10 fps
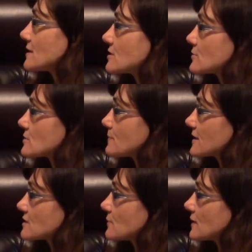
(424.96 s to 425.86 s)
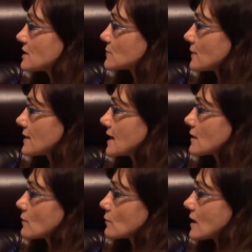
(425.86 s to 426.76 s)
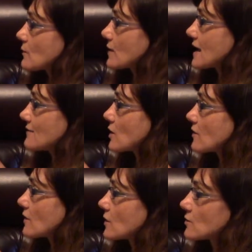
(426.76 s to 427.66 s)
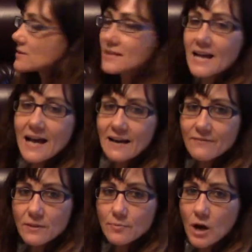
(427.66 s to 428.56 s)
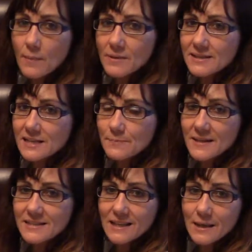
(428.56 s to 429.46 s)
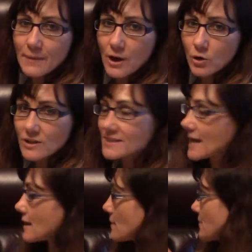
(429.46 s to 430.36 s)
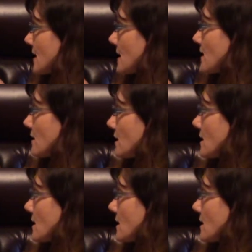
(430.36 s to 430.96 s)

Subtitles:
2020, I want to have all the loans that I have for the properties. That's basically my only debt paid.